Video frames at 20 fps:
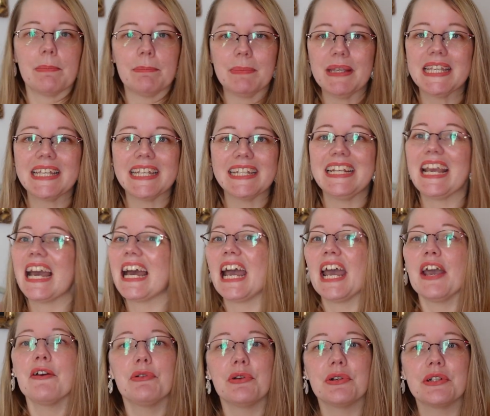a bikini. I
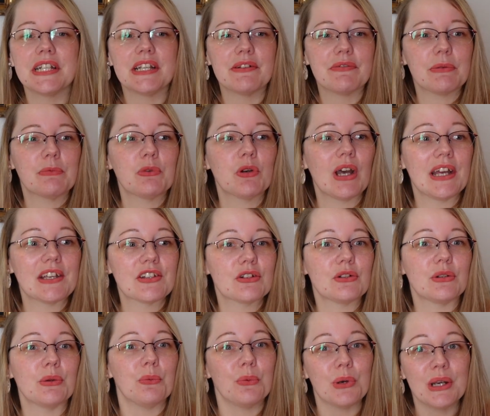have no idea if I'm
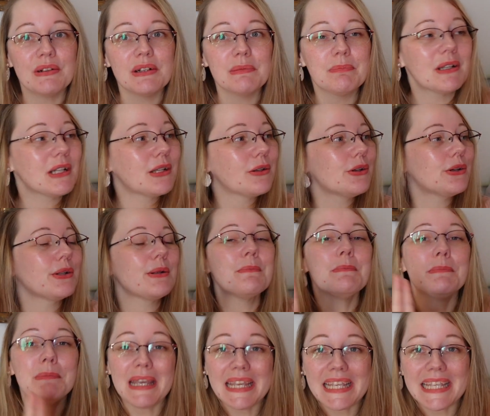actually gonna wear it, but I'm gonna
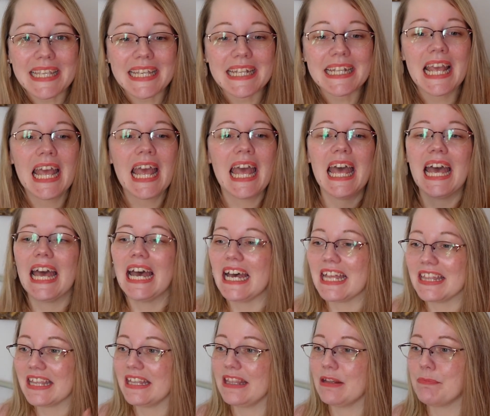make it.
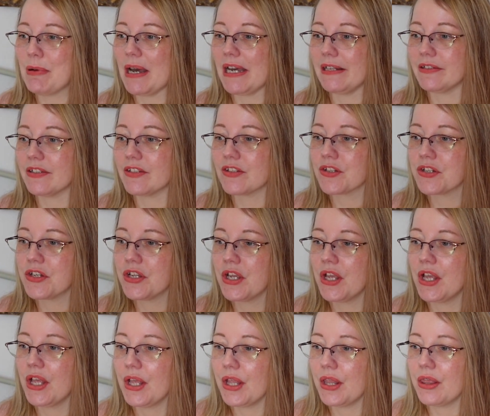And then the pants.
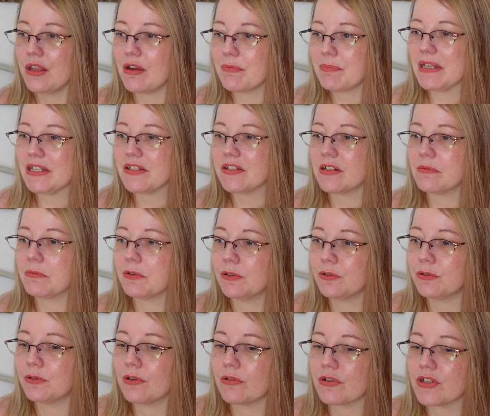There are pants that I'm gonna
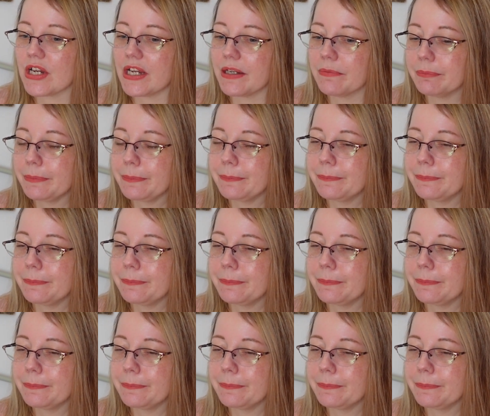crochet.